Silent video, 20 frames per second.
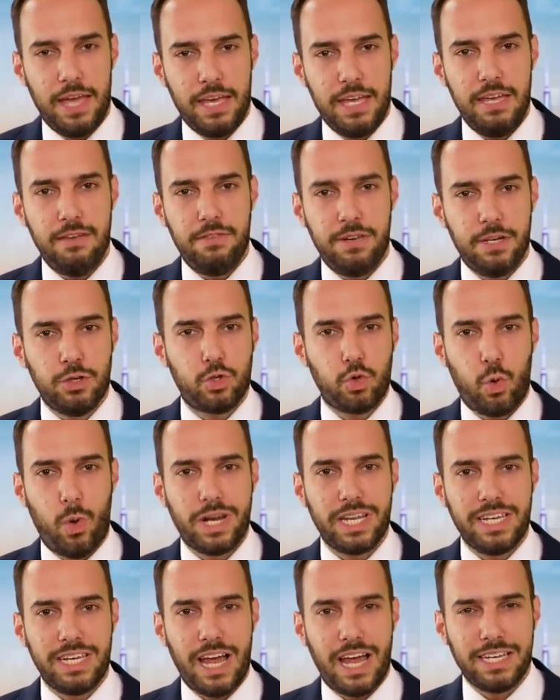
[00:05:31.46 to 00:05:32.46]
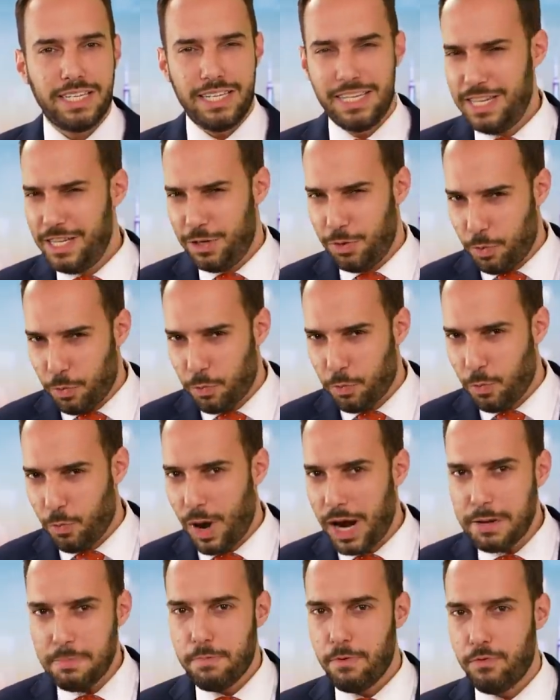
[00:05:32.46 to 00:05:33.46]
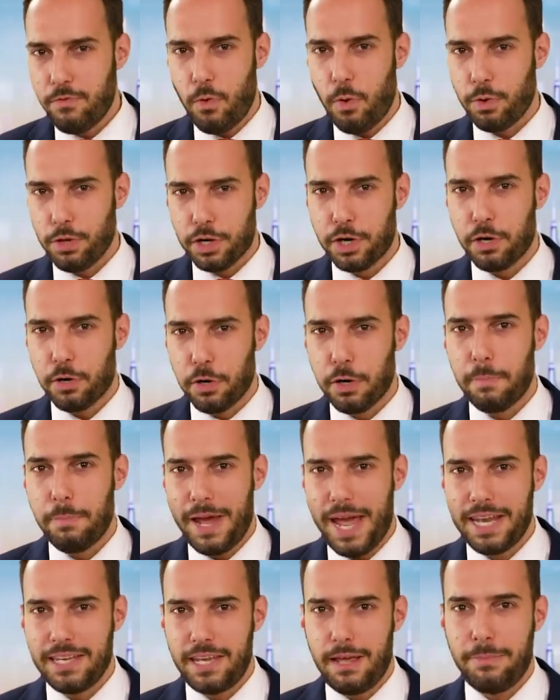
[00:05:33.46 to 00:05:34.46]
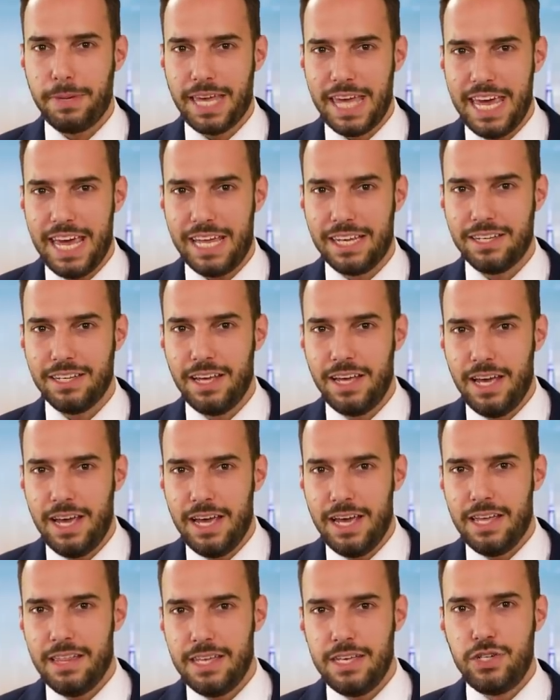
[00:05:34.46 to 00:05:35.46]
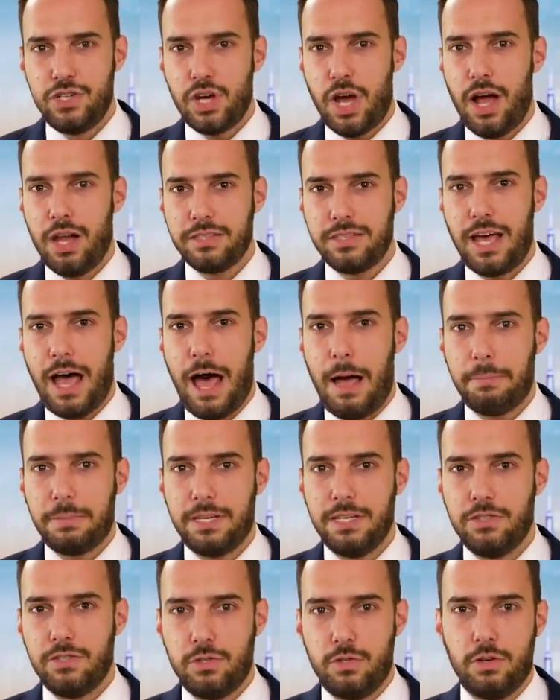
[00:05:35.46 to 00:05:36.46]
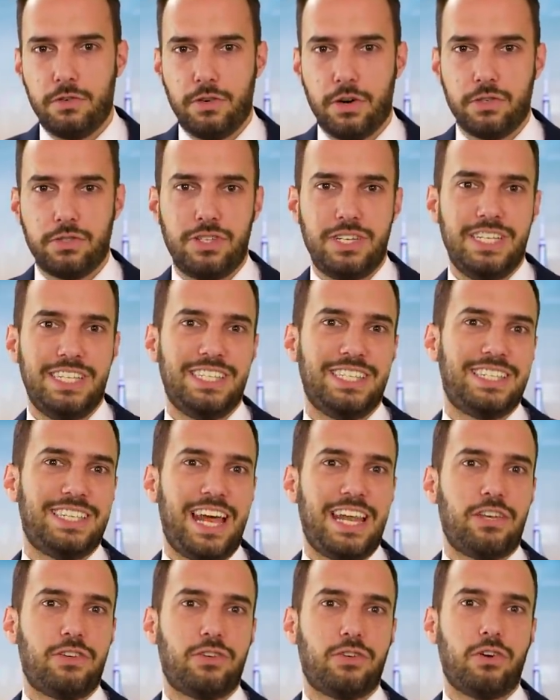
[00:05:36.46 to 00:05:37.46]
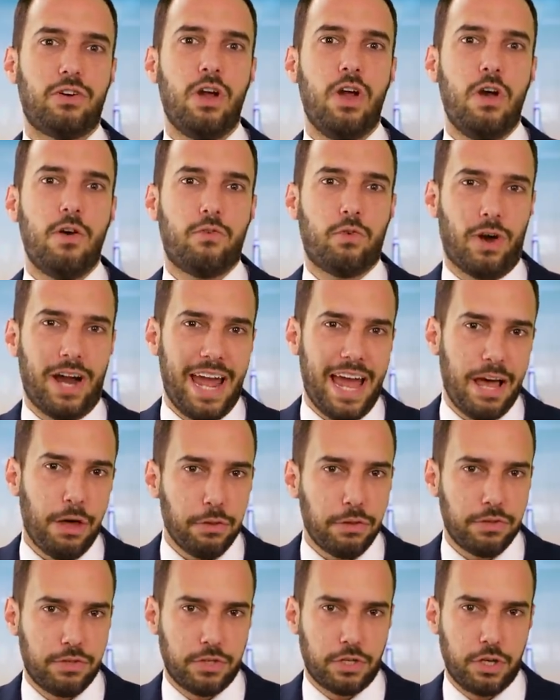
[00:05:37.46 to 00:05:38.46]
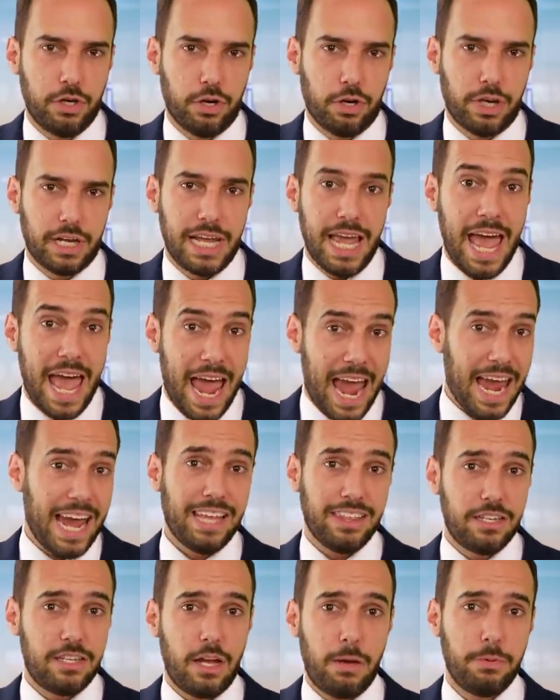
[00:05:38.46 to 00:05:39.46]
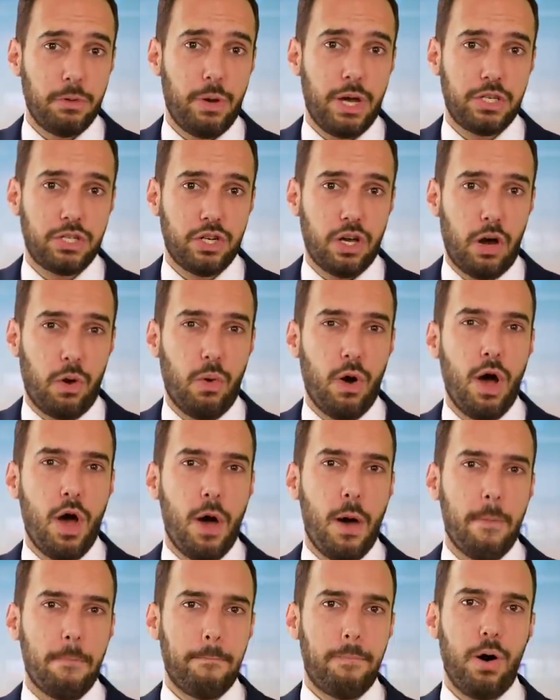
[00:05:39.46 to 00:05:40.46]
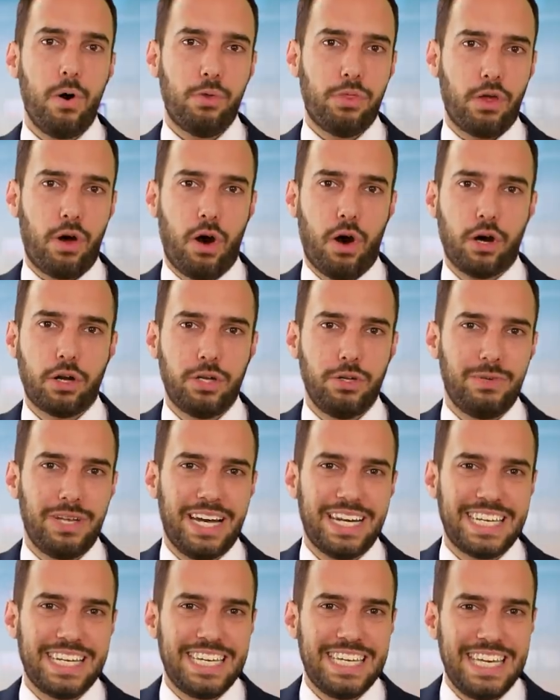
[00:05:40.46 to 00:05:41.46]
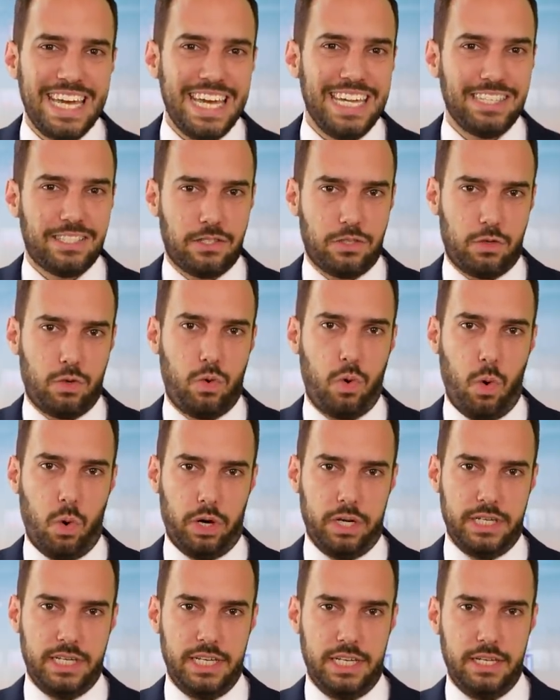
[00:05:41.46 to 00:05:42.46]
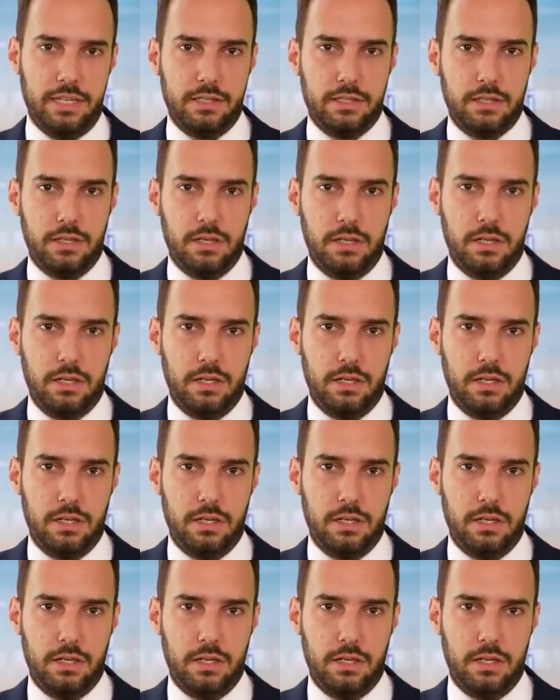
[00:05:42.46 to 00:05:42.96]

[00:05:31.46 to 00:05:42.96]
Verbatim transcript: Even in 2019, right before the current pandemic hit, the Johns Hopkins University's Center for Health Security and the WHO both argued against quarantines.